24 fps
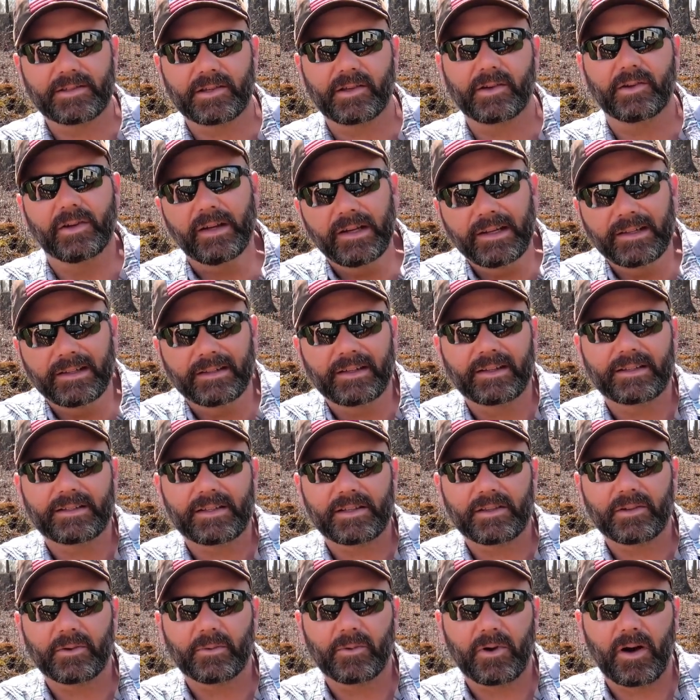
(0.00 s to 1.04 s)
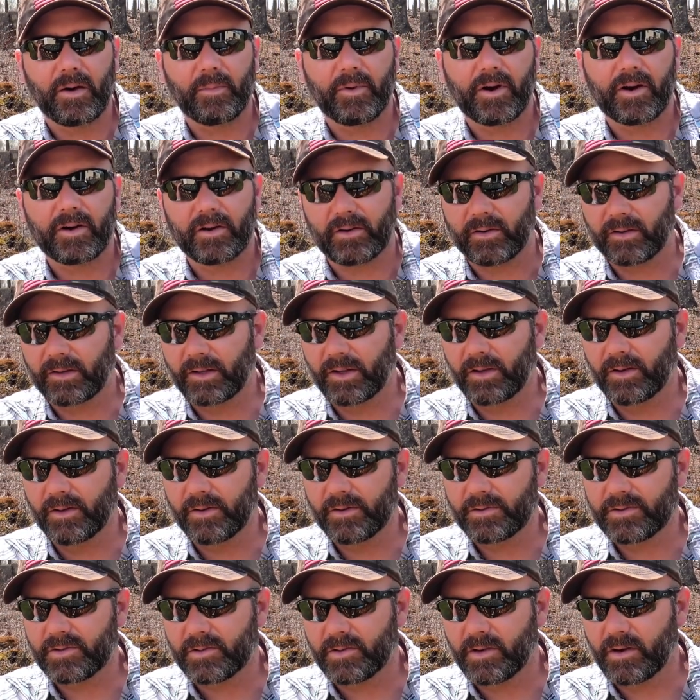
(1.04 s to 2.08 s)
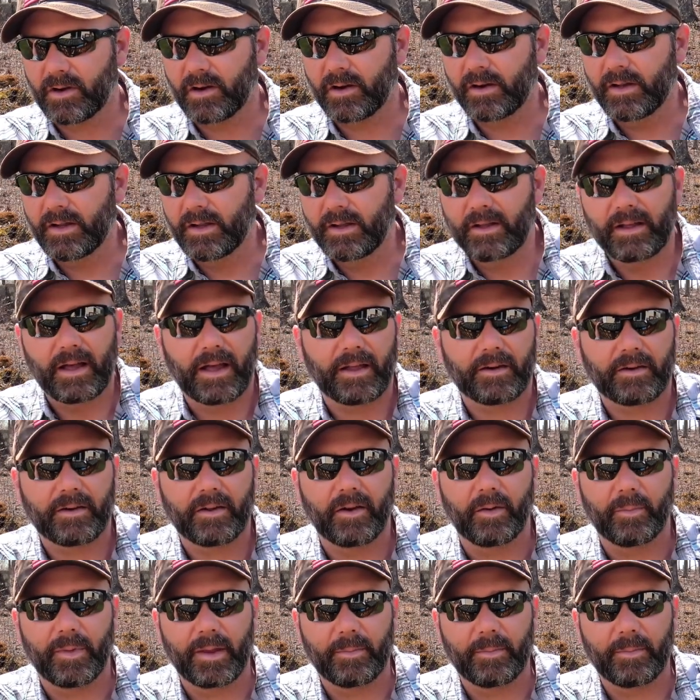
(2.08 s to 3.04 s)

So it's either Walmart or Lowe's, or I don't know,